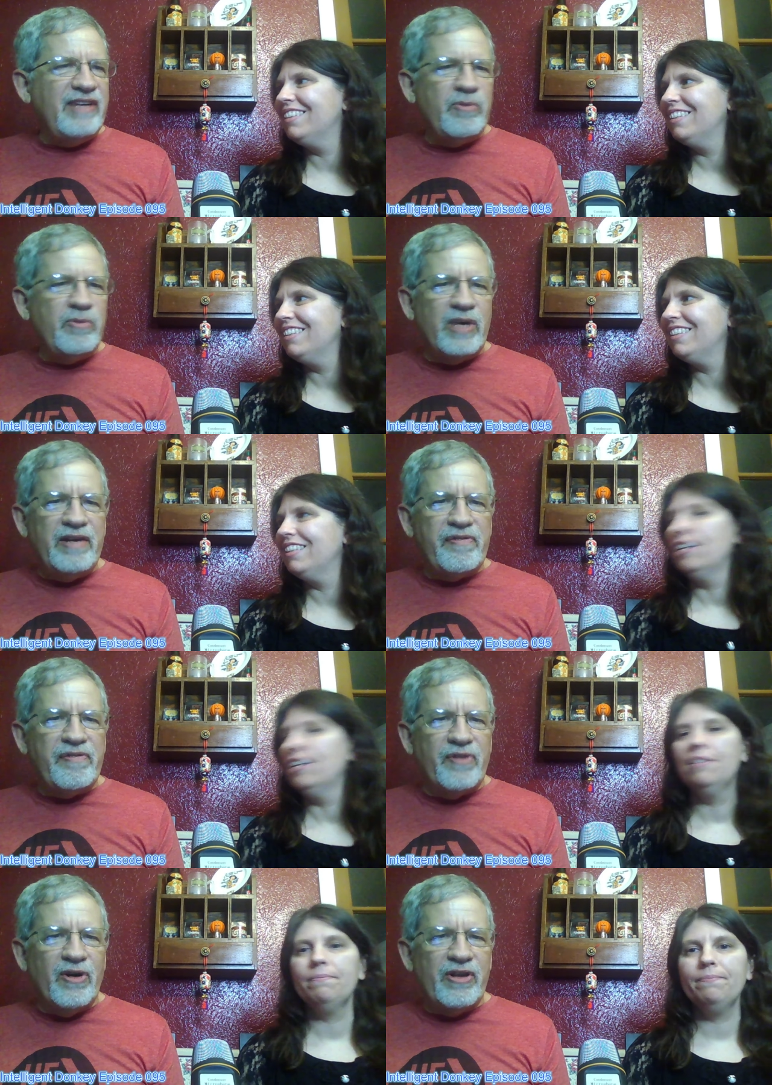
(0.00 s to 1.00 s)
Speaker 1: one
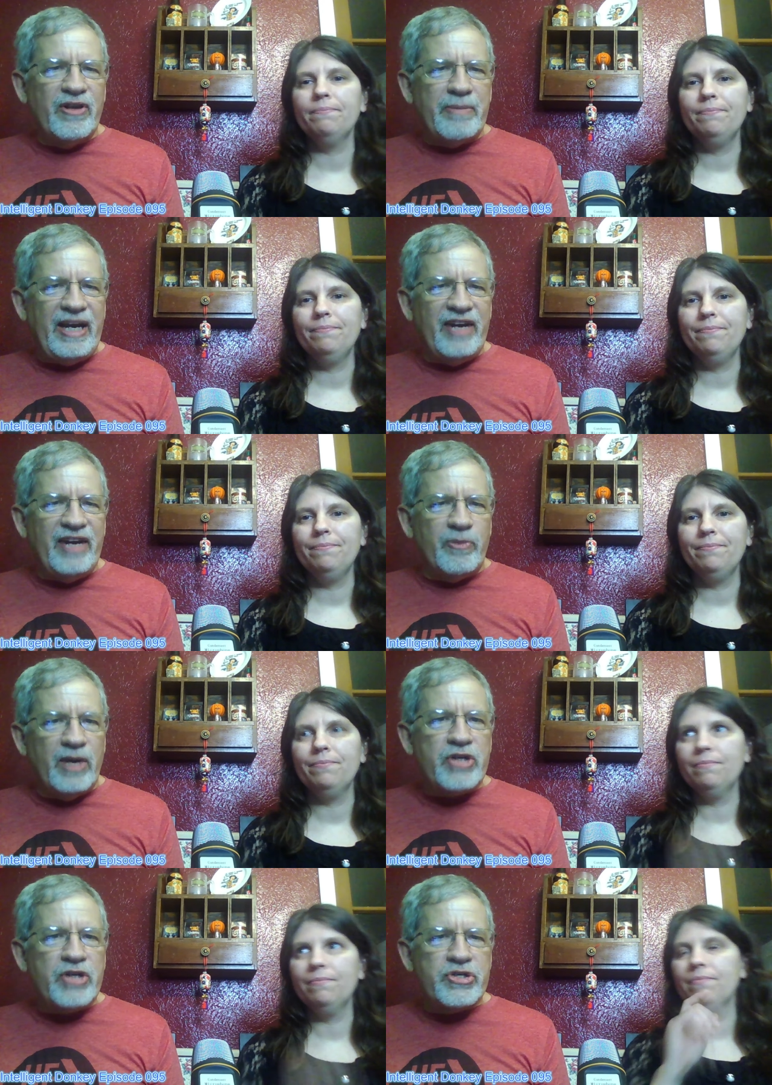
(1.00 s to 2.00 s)
for the band
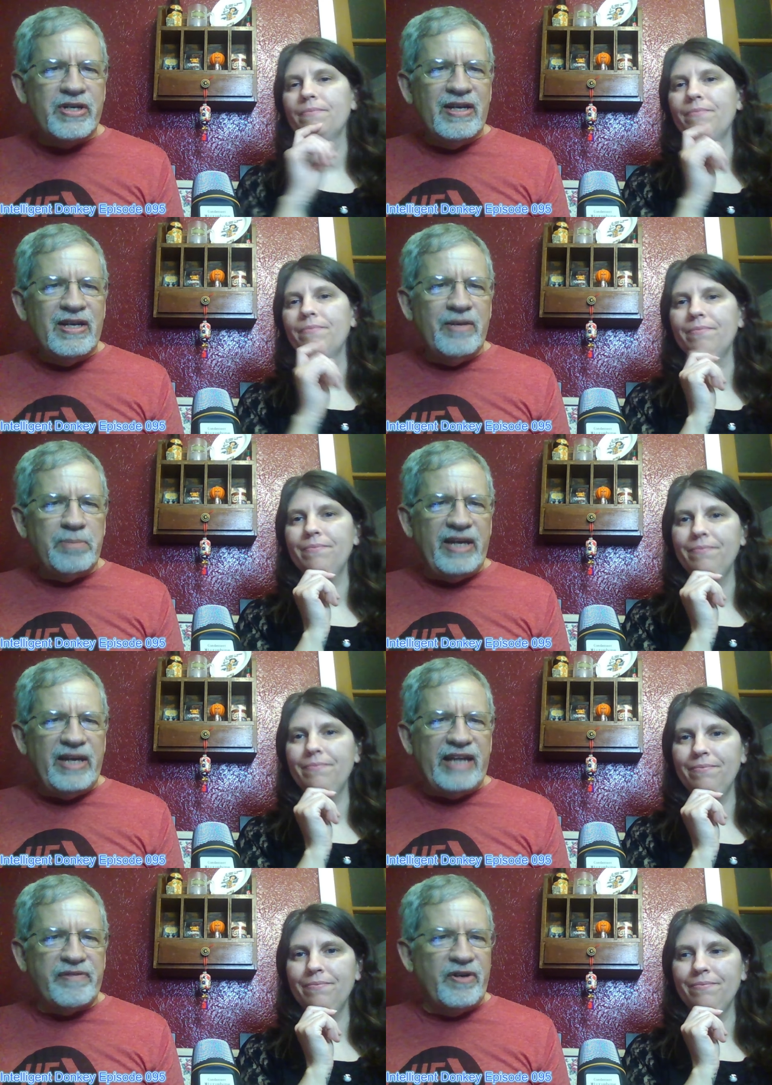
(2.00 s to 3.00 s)
Rush, playing the
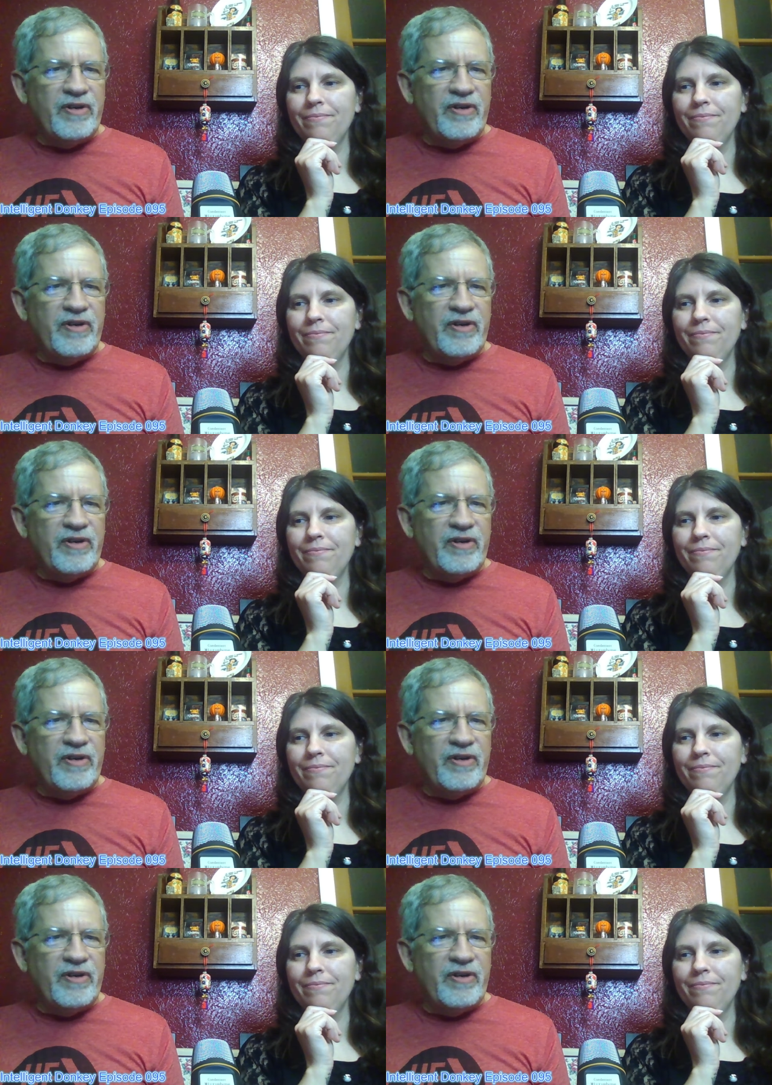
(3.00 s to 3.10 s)
first